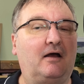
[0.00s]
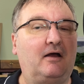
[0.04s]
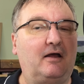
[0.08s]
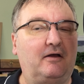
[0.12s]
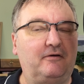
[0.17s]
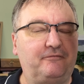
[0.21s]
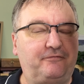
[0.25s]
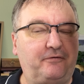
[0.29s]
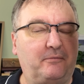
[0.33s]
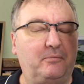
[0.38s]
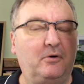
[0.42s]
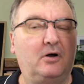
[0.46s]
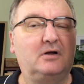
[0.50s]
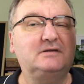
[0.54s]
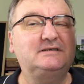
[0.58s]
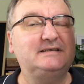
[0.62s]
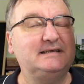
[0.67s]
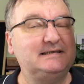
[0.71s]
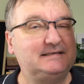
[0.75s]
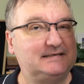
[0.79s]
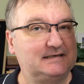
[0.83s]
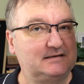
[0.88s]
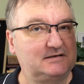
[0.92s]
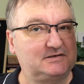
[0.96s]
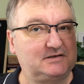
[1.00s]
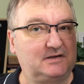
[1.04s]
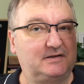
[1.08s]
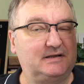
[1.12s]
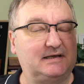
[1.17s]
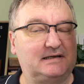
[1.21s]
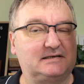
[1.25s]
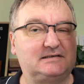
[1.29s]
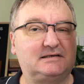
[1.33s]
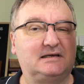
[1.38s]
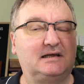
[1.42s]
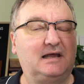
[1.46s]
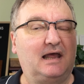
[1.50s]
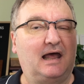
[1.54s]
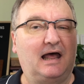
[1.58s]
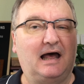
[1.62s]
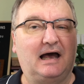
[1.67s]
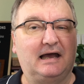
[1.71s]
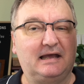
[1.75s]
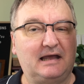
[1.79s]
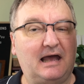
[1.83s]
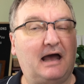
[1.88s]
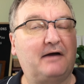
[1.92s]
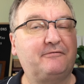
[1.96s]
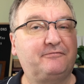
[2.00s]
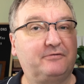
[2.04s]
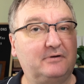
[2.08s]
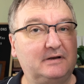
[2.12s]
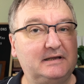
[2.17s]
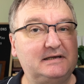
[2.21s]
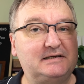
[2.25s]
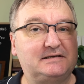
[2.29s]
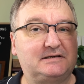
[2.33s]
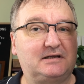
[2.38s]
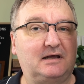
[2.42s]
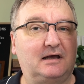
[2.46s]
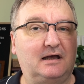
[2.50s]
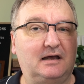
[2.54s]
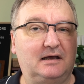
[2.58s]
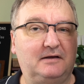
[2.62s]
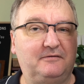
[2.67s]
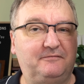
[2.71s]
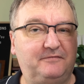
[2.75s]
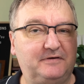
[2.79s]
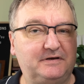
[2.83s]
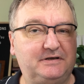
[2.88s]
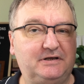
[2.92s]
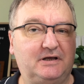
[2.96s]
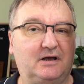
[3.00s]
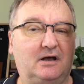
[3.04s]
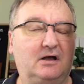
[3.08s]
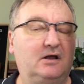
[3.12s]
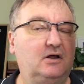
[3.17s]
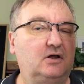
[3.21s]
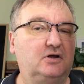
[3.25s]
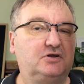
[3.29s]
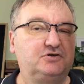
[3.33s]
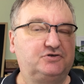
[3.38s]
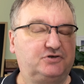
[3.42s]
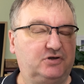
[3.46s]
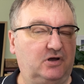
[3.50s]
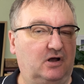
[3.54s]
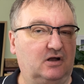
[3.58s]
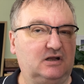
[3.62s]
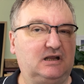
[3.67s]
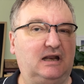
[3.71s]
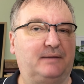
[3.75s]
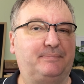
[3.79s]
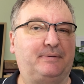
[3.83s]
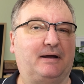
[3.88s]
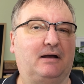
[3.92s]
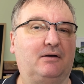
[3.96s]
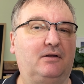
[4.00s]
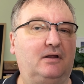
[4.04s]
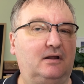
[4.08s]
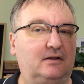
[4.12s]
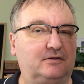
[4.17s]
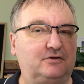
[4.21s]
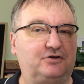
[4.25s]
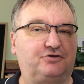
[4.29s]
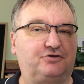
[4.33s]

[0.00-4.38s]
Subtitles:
For more details on this, I have released a video talking about the